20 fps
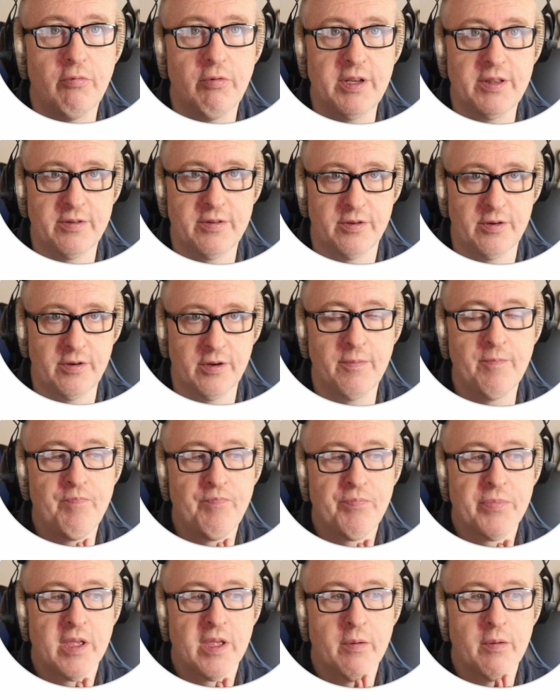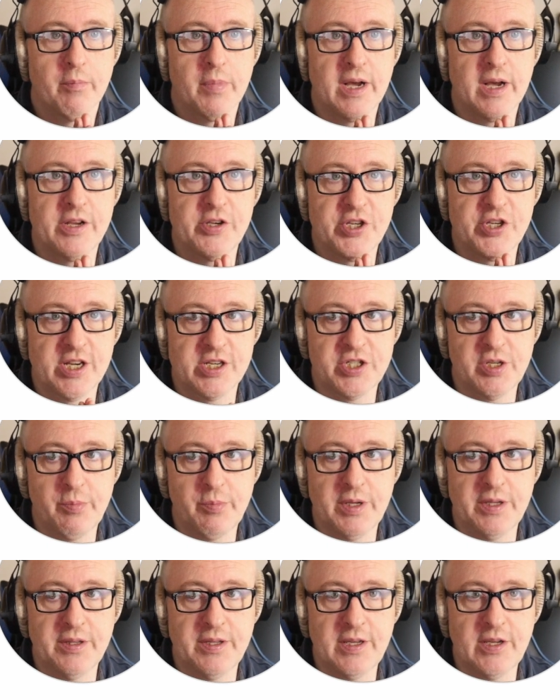written by
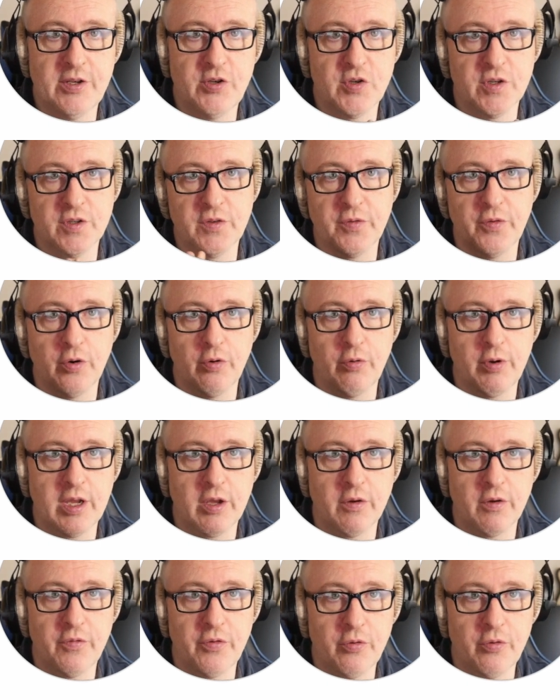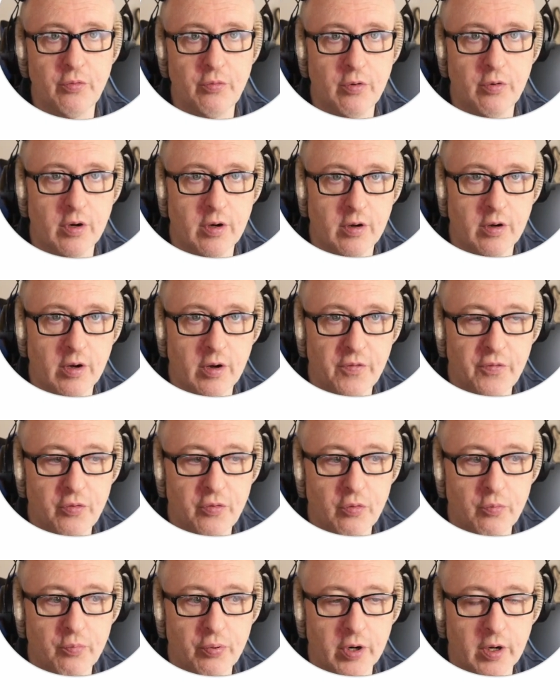ChatGPT, just following a few uh, a
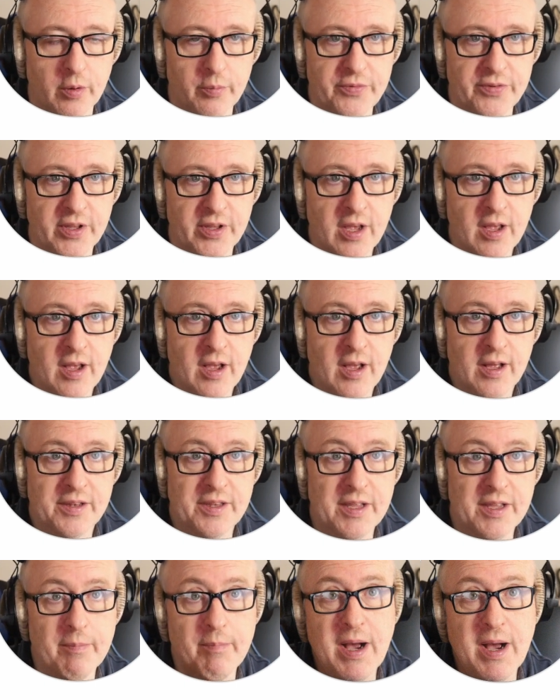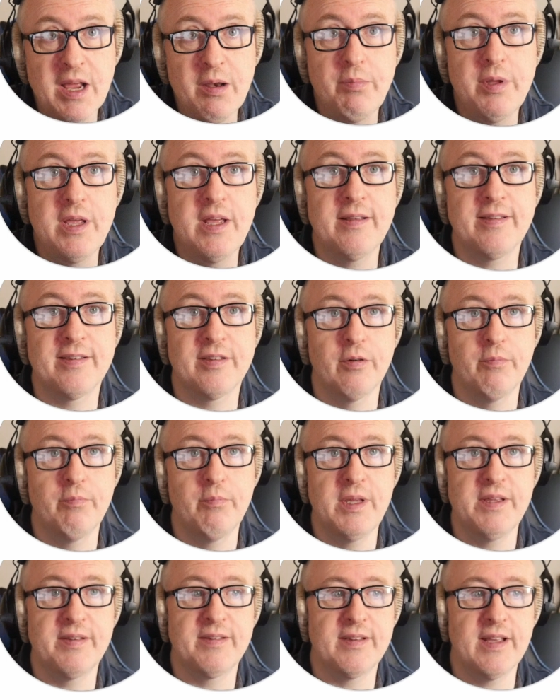few prompts. There might be
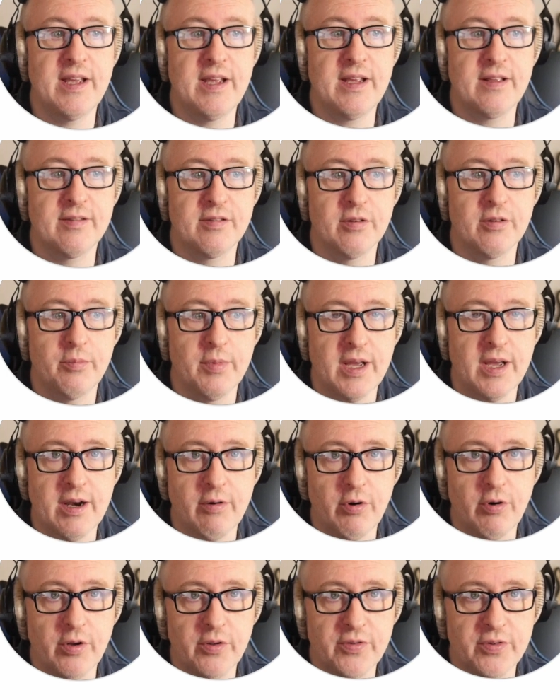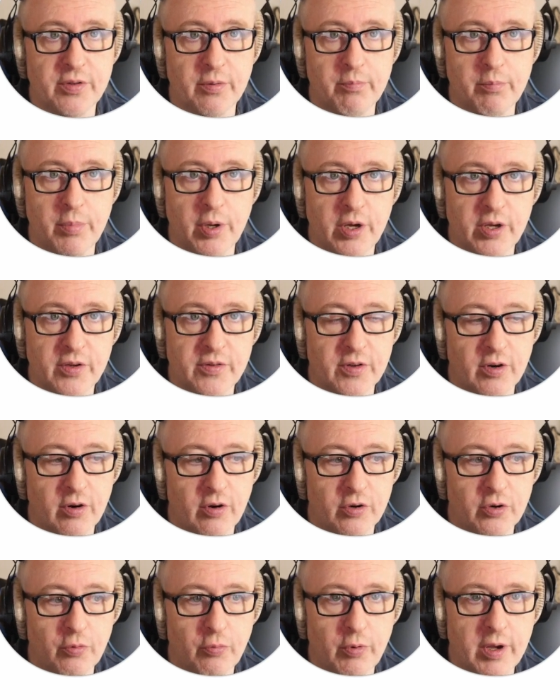some mistakes, some errors, some bugs
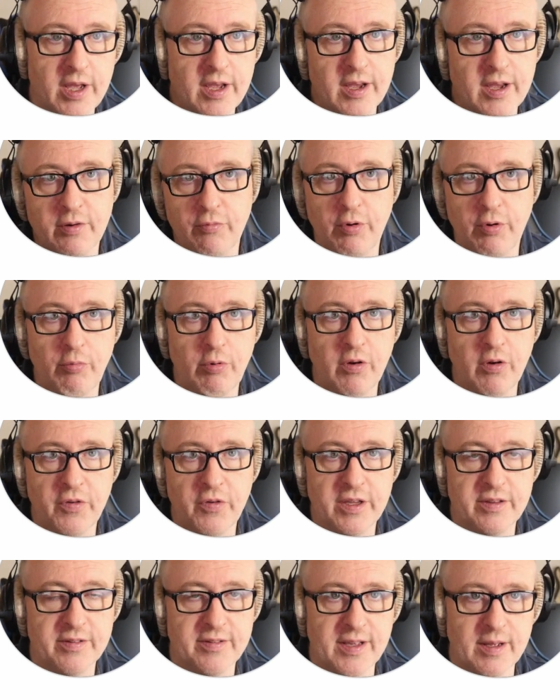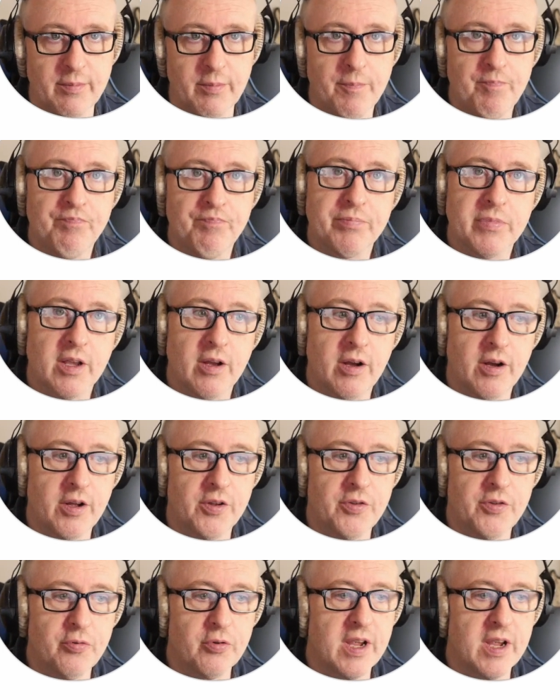along the way, and we will fix them
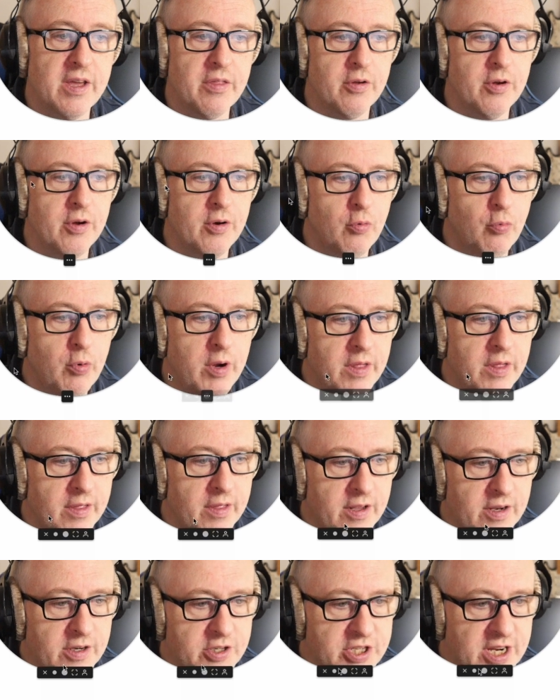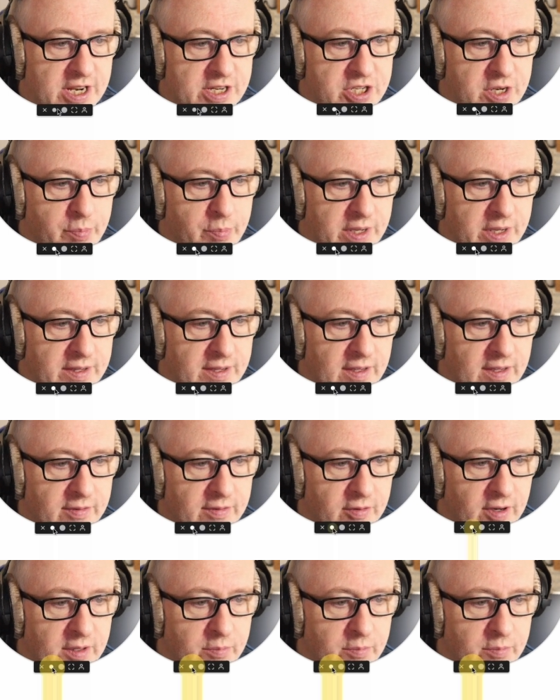uh, together with ChatGPT. So